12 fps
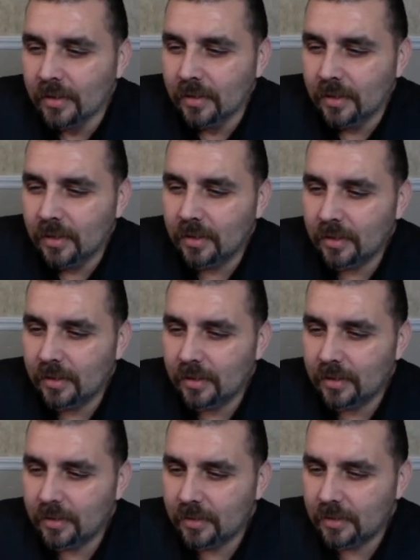what
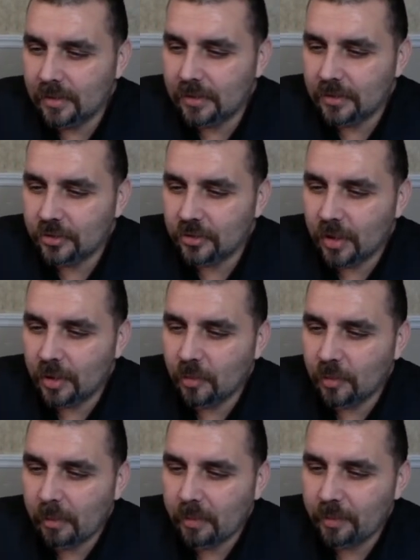I mean? Geronimo
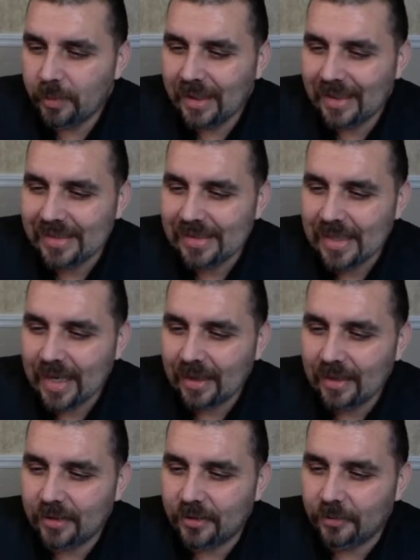Bobby B,
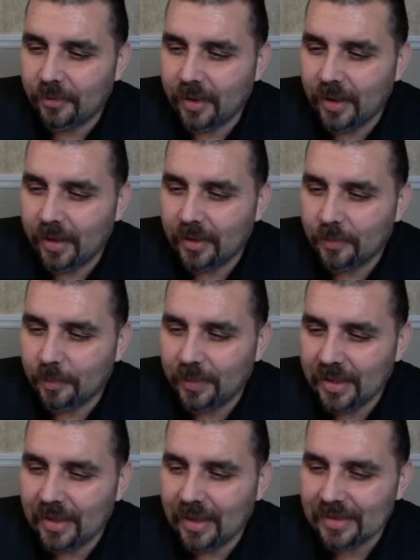exactly correct.
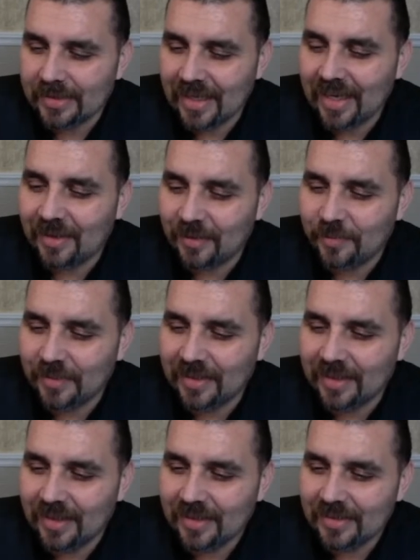Big lots. Yeah, the
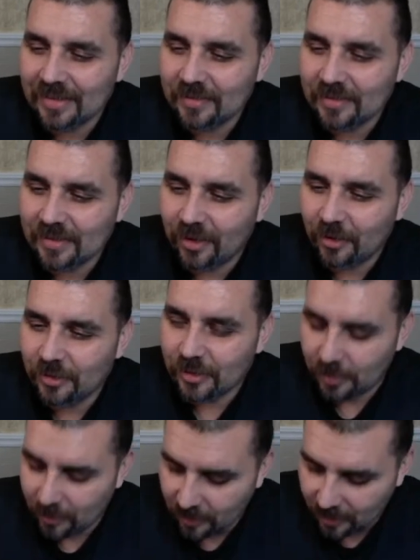big lots. It's Carlos
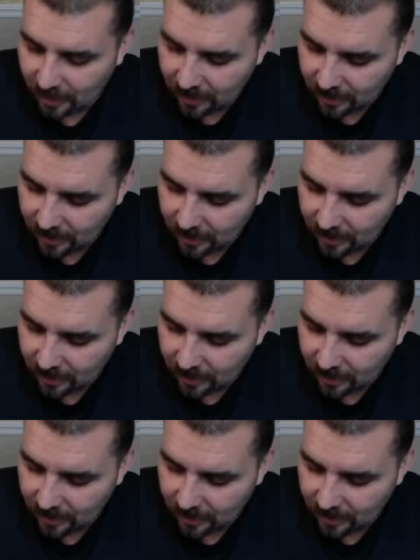Zamora.